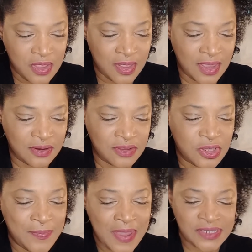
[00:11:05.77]
And
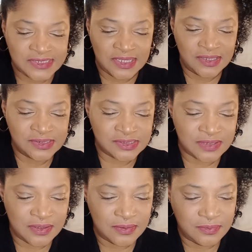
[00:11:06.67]
Jimena says,
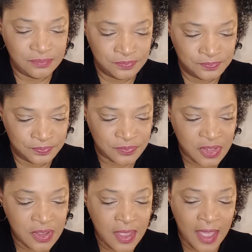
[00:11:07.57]

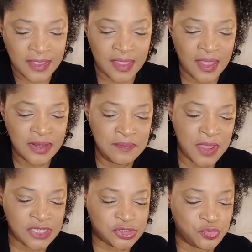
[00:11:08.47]
I can't
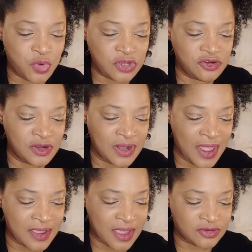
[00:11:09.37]
imagine what you're
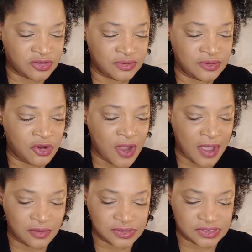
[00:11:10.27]
like at your
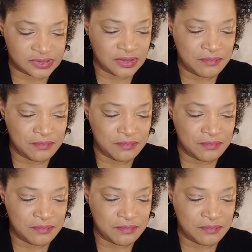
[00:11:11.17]
house.